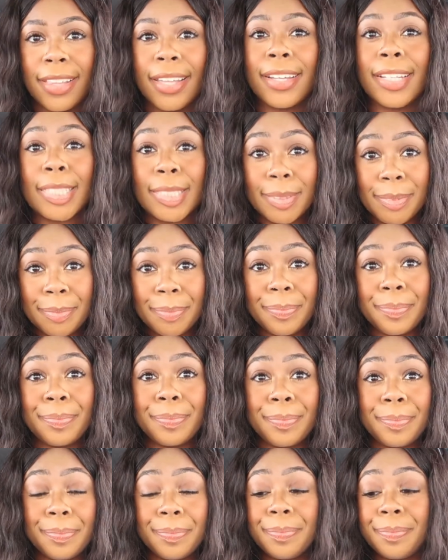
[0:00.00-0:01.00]
Like,
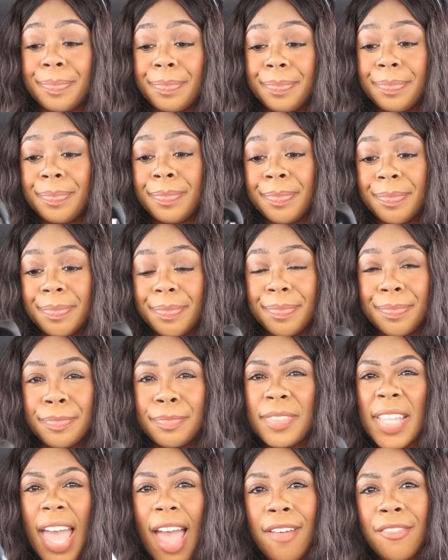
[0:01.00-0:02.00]
mm-hmm,
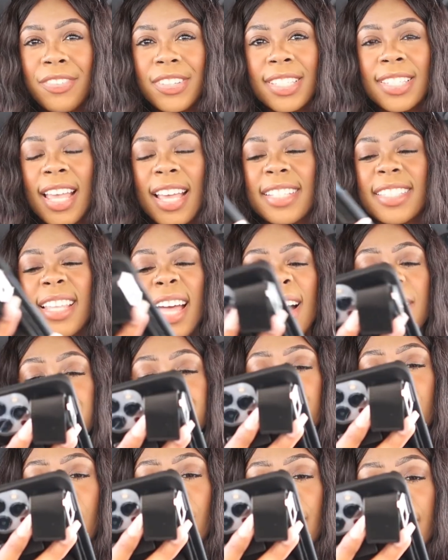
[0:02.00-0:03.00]
mm-hmm. Emphasize that
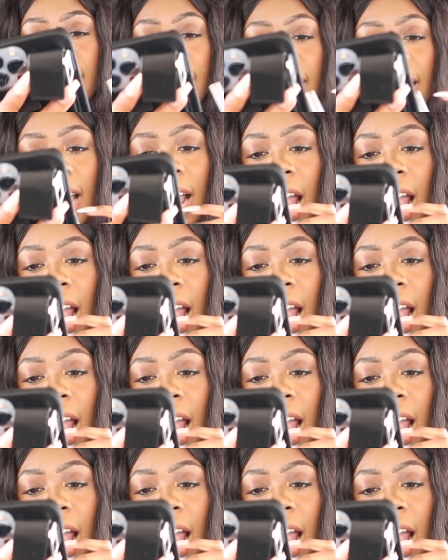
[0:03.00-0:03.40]
point.